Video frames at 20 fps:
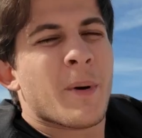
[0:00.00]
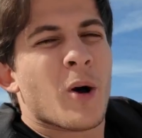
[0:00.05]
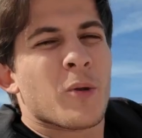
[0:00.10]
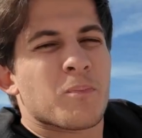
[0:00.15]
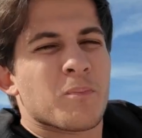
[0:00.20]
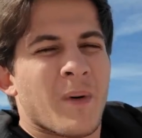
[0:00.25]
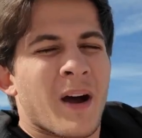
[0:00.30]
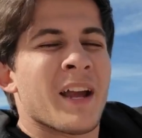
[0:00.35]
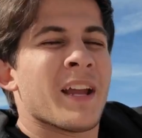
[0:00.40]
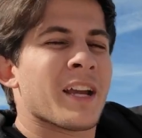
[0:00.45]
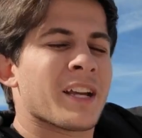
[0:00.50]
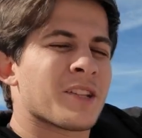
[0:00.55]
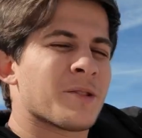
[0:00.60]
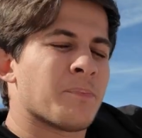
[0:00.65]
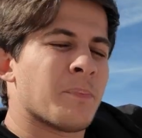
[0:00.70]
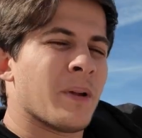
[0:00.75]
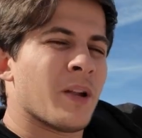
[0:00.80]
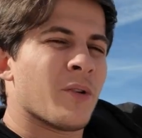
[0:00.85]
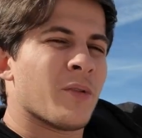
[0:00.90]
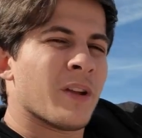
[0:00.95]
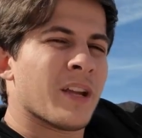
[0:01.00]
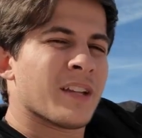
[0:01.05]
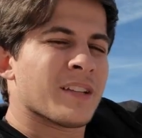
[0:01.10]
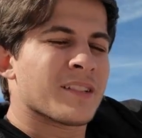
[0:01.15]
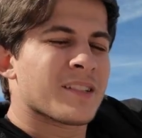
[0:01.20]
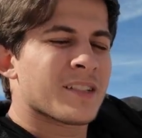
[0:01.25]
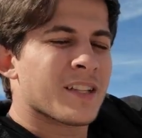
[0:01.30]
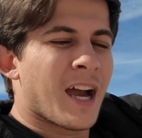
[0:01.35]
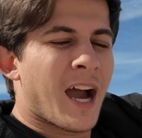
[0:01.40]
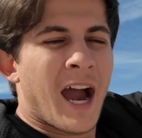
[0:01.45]
about my
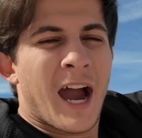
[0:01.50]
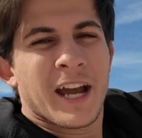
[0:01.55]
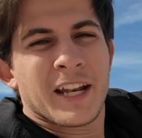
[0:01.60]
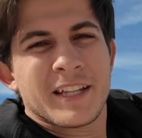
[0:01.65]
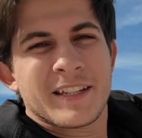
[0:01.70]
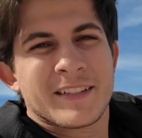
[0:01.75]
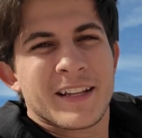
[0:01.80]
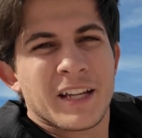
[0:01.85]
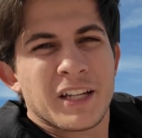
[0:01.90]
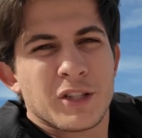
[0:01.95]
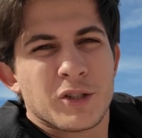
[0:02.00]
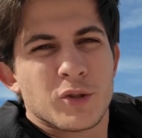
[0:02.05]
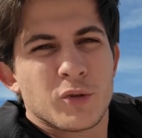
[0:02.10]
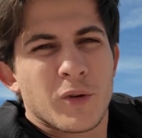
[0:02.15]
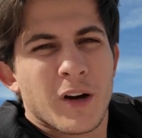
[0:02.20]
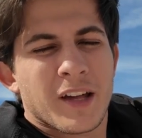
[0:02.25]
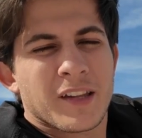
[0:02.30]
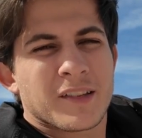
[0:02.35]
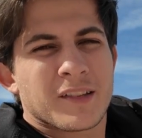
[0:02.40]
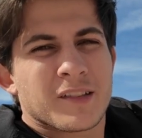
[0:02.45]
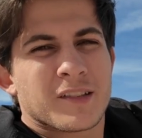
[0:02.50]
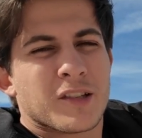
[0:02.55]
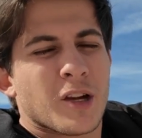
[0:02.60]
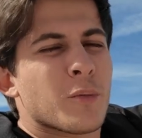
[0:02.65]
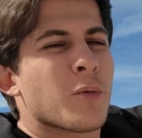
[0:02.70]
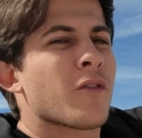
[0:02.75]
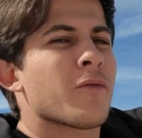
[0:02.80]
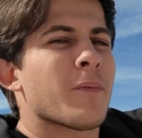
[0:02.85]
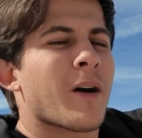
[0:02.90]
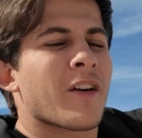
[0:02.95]
experience, I decided to ask
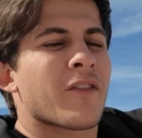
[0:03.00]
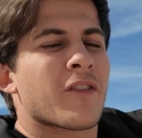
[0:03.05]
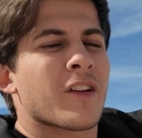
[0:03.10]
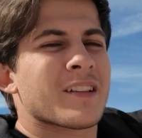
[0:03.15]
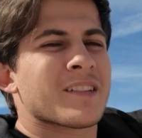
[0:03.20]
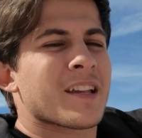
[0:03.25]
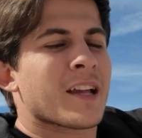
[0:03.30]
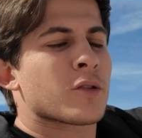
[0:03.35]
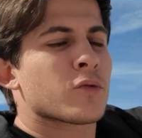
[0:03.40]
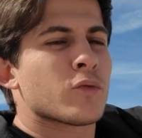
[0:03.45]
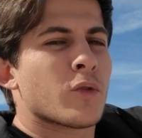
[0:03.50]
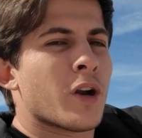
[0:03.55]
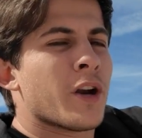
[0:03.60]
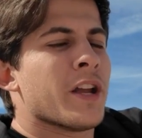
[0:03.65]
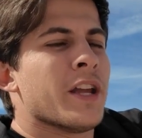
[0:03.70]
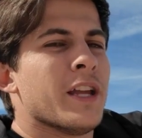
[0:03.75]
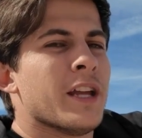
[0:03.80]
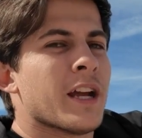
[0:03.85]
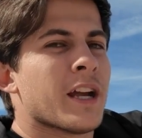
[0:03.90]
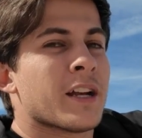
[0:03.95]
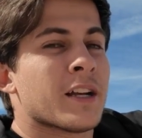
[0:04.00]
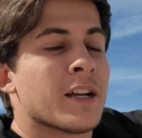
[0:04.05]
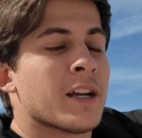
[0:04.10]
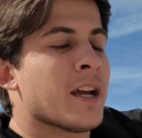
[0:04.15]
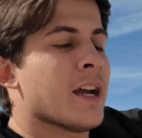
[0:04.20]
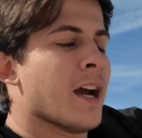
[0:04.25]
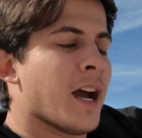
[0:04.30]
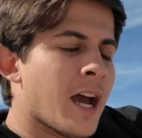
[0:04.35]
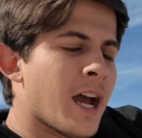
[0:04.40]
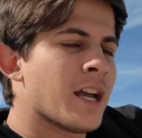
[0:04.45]
some of my friends that were here
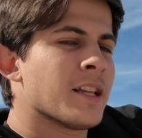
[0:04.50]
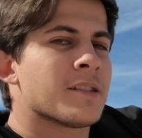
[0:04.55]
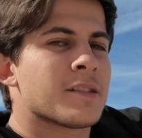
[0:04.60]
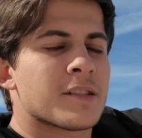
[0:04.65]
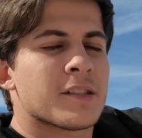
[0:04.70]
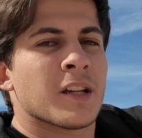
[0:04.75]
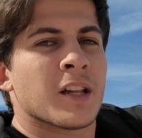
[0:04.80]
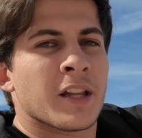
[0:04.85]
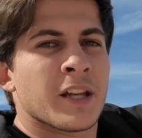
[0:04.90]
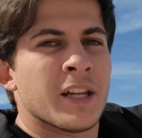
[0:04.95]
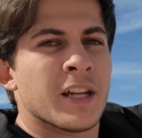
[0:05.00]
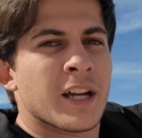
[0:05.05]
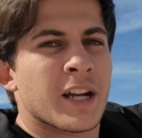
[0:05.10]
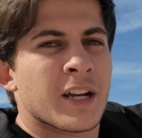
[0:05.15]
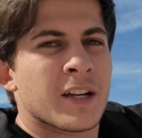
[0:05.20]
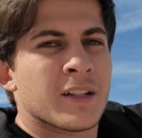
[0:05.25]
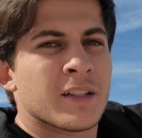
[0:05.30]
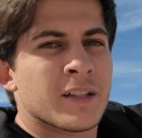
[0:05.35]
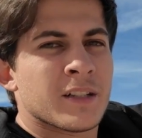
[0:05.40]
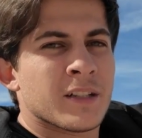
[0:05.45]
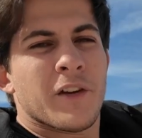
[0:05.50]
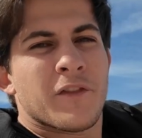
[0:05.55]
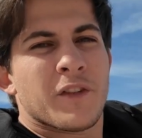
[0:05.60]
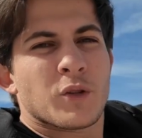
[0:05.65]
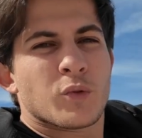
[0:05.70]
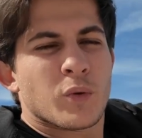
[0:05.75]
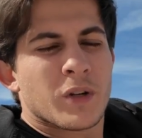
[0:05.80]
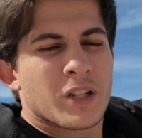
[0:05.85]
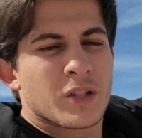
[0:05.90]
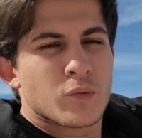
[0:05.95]
and still here if
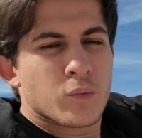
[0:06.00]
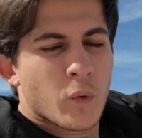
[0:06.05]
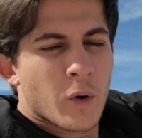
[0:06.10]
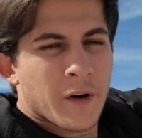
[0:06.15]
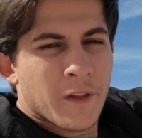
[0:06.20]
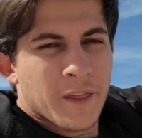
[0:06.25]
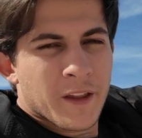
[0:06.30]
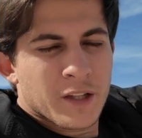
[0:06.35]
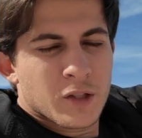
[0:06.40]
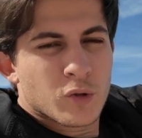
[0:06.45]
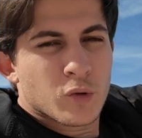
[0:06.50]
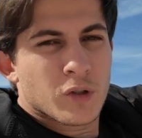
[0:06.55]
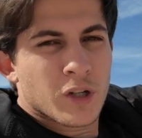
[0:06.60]
it was worth it